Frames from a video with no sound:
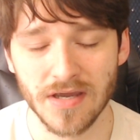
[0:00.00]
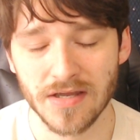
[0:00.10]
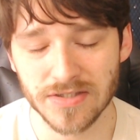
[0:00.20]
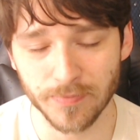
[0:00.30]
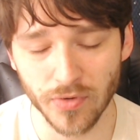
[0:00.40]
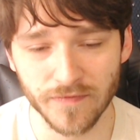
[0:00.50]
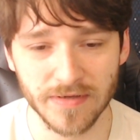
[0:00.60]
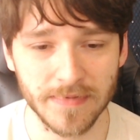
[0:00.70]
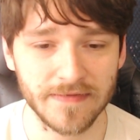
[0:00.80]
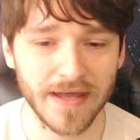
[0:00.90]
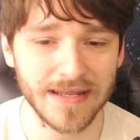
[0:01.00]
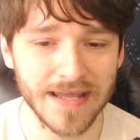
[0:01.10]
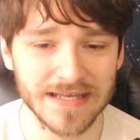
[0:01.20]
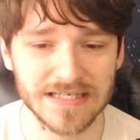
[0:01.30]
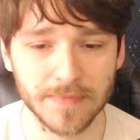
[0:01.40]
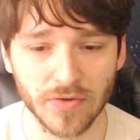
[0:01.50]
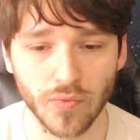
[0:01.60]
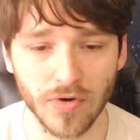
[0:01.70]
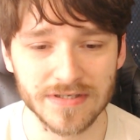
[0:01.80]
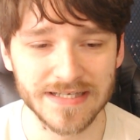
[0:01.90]
to prove to me that he has some of the
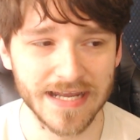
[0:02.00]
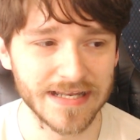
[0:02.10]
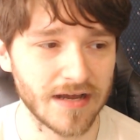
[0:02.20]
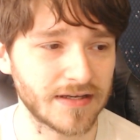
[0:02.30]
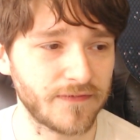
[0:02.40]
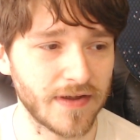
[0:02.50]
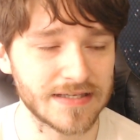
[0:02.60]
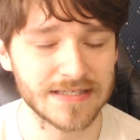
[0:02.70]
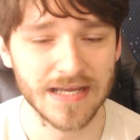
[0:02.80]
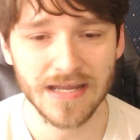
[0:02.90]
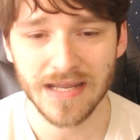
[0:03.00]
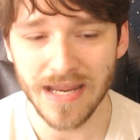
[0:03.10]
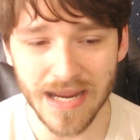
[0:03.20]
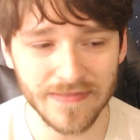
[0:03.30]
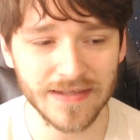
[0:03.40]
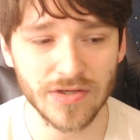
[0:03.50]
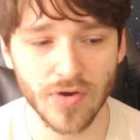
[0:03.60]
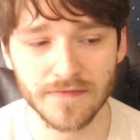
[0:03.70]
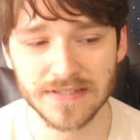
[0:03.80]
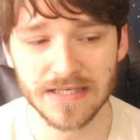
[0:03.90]
worst takedown defense in the
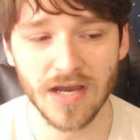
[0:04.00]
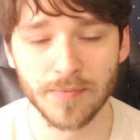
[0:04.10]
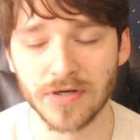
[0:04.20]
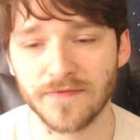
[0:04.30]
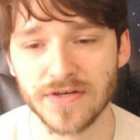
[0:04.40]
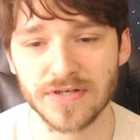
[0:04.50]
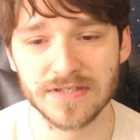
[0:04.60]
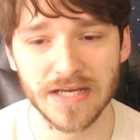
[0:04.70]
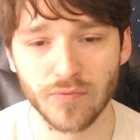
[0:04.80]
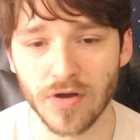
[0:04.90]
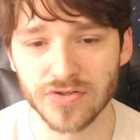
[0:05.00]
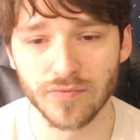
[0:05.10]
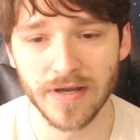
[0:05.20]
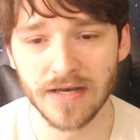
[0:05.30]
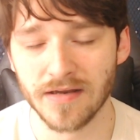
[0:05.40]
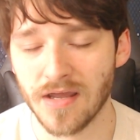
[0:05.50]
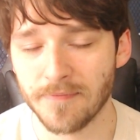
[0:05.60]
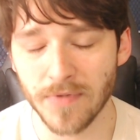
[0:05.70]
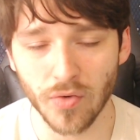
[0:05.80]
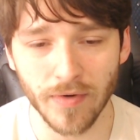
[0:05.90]
UFC upper divisions, in welterweight,
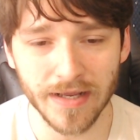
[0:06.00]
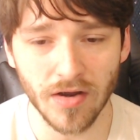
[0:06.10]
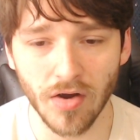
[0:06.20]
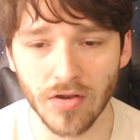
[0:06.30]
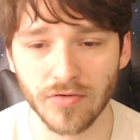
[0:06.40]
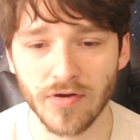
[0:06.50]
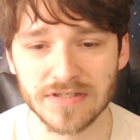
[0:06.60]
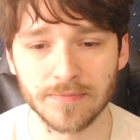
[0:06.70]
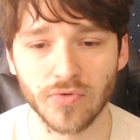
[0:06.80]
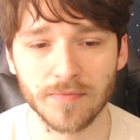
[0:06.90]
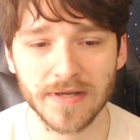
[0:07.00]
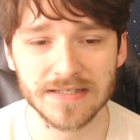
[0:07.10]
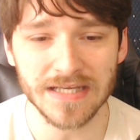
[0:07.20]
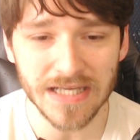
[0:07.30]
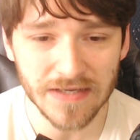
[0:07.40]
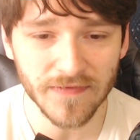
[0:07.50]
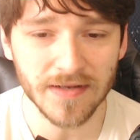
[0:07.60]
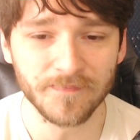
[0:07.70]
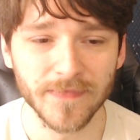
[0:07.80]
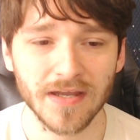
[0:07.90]
middleweight, all across the board. Because
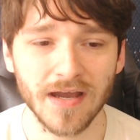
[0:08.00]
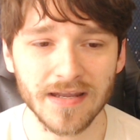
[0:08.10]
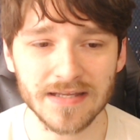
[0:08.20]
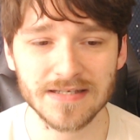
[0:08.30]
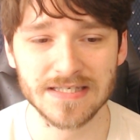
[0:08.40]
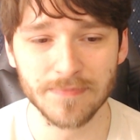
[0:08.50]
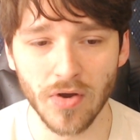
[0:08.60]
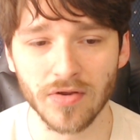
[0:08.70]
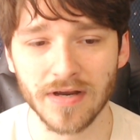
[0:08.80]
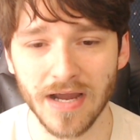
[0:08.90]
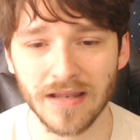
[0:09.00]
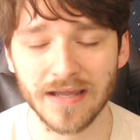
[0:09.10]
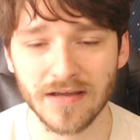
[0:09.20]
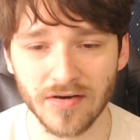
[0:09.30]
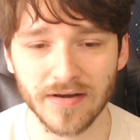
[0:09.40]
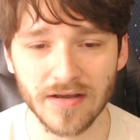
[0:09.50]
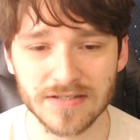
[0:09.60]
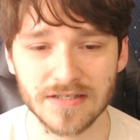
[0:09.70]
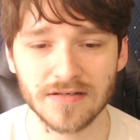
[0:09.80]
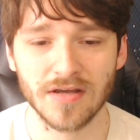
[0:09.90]
even against a smaller guy like Gunnar
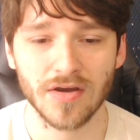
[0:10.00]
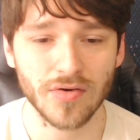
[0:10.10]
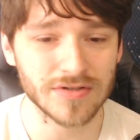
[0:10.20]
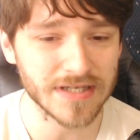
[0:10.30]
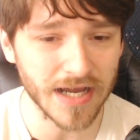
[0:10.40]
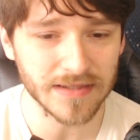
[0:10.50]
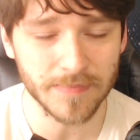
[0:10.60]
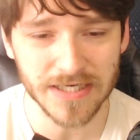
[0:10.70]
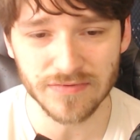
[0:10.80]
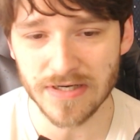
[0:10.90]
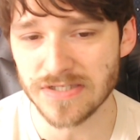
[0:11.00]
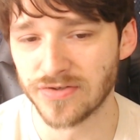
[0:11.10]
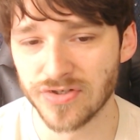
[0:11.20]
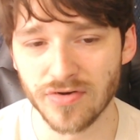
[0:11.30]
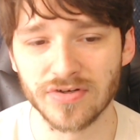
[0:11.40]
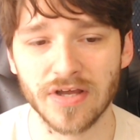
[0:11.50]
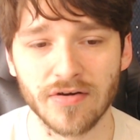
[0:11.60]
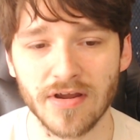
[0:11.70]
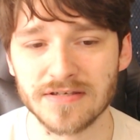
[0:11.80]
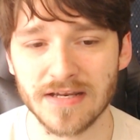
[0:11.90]
Nelson, who's not the best wrestler, sure,
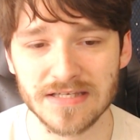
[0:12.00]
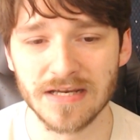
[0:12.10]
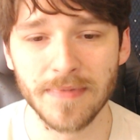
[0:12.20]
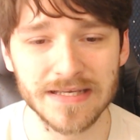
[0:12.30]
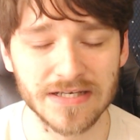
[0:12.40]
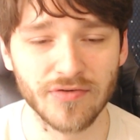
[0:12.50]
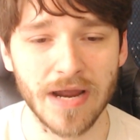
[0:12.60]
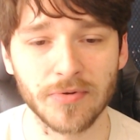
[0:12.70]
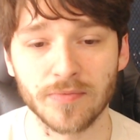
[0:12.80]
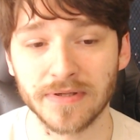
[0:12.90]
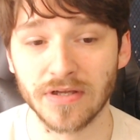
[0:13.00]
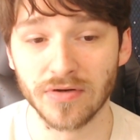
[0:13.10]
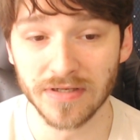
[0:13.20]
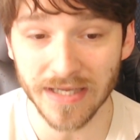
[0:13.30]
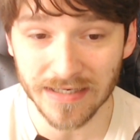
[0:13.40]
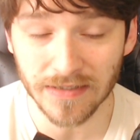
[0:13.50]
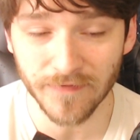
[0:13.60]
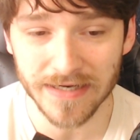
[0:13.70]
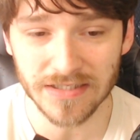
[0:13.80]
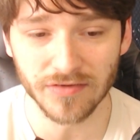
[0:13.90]
Gunnar Nelson is an amazing grappler, but getting the
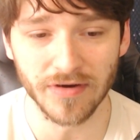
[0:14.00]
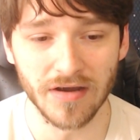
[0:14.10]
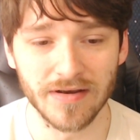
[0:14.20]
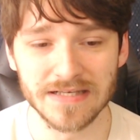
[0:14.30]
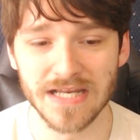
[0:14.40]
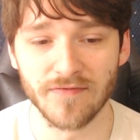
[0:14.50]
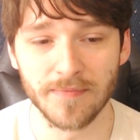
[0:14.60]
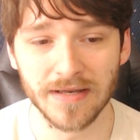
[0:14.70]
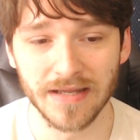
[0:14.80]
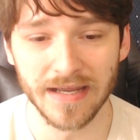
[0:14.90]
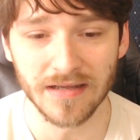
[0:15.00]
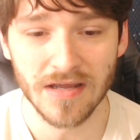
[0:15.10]
fight to the ground has never been like